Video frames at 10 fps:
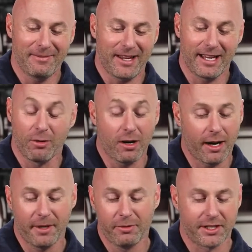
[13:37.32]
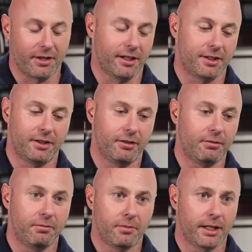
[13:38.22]
And we saw it too
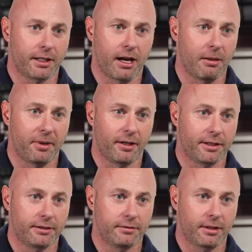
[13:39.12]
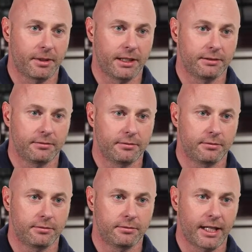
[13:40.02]
in the compounding. I mean,
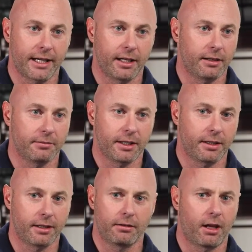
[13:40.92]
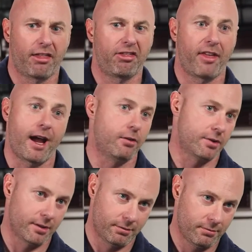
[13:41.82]
daggum, like
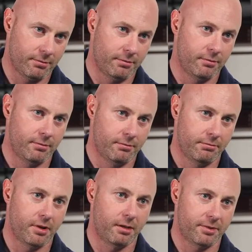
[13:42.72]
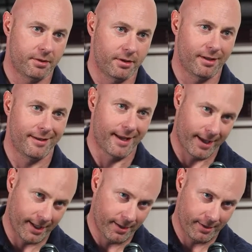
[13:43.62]
1,000 pumps a
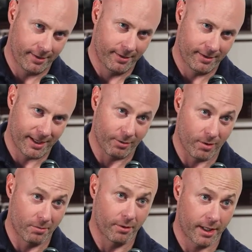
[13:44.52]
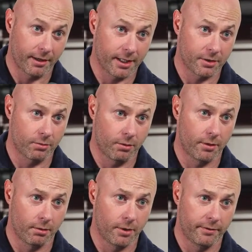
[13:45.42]
day at one point, I think, is what
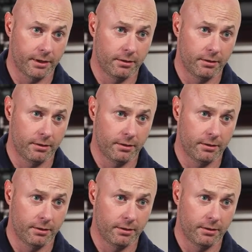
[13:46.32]
we were moving.